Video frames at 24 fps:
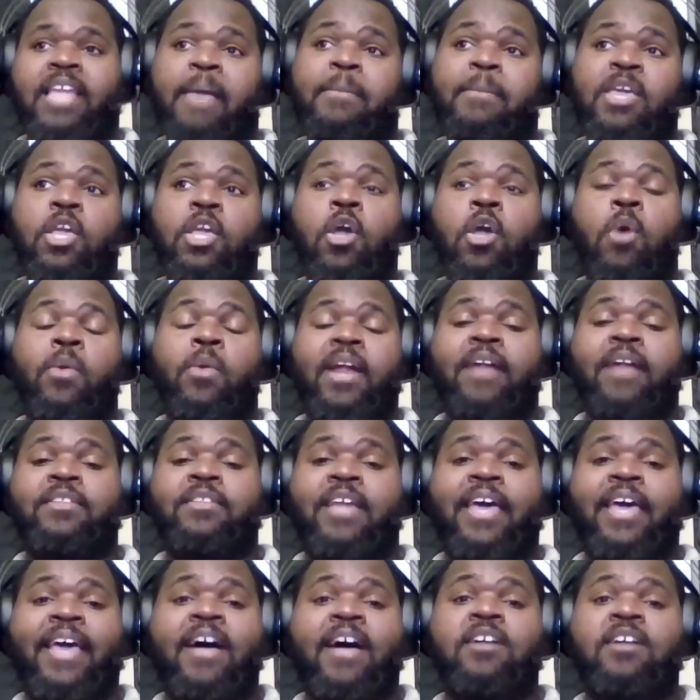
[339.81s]
let me go
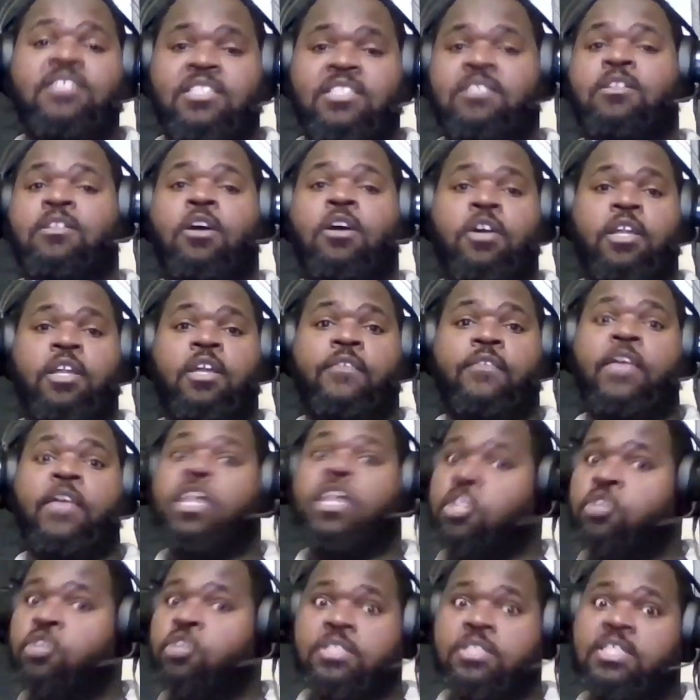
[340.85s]
without dialysis long
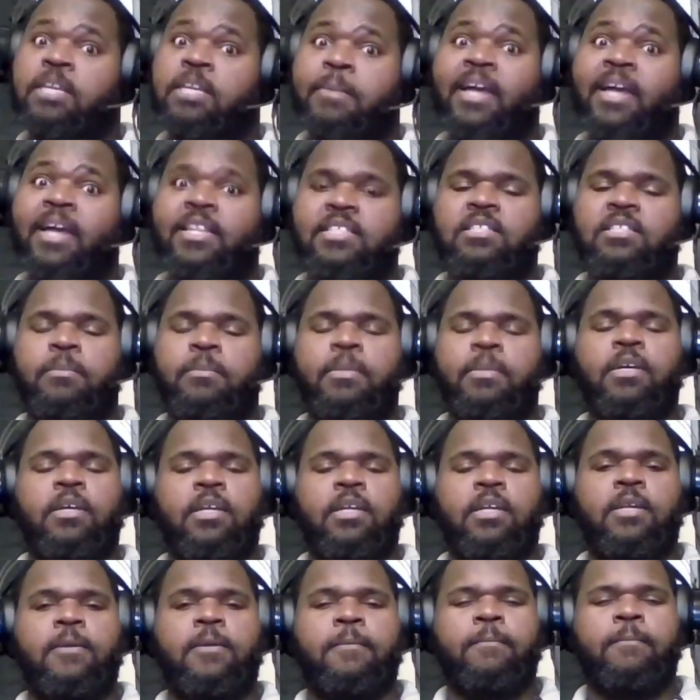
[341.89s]
enough and you'll see my
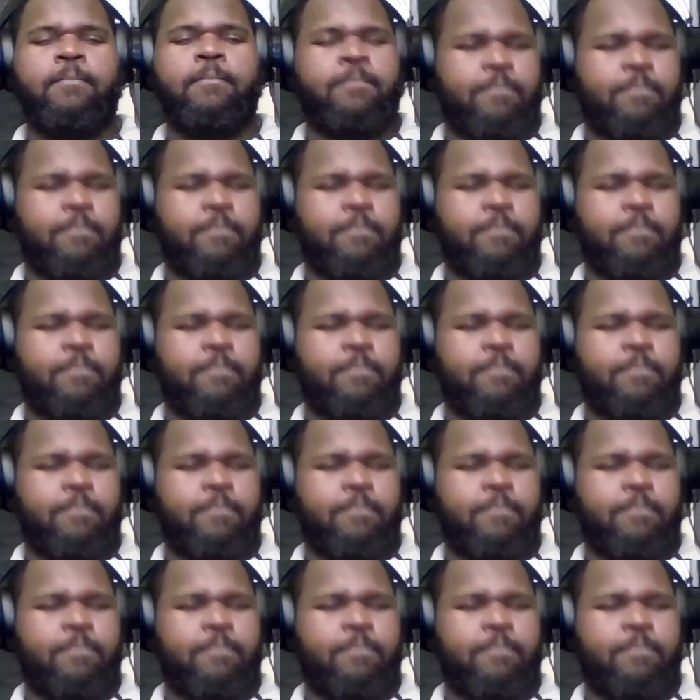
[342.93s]
disability.